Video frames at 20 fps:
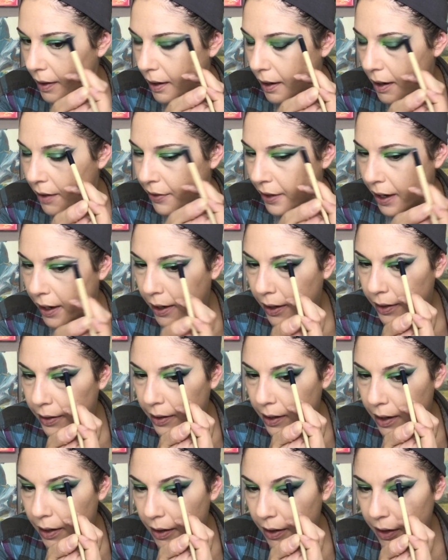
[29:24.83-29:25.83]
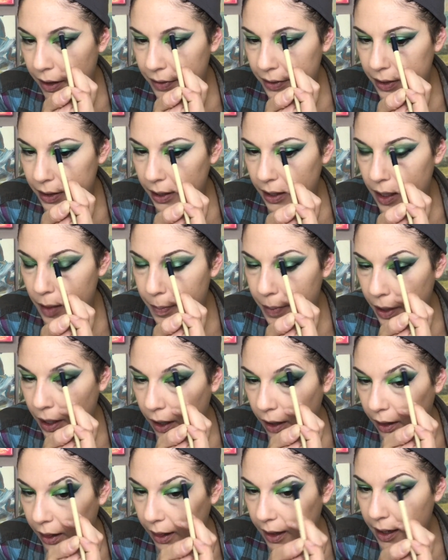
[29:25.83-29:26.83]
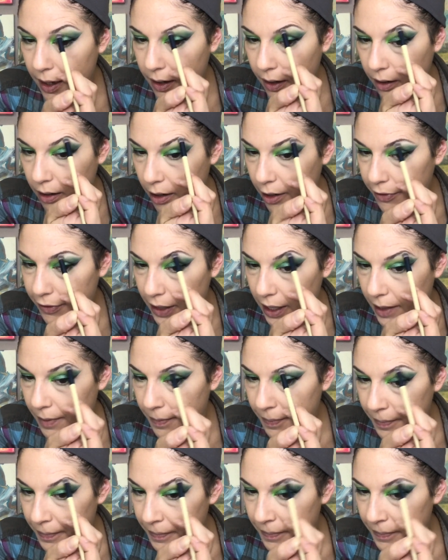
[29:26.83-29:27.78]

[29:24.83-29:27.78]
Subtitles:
I've had not enough sleep and a lot of coffee.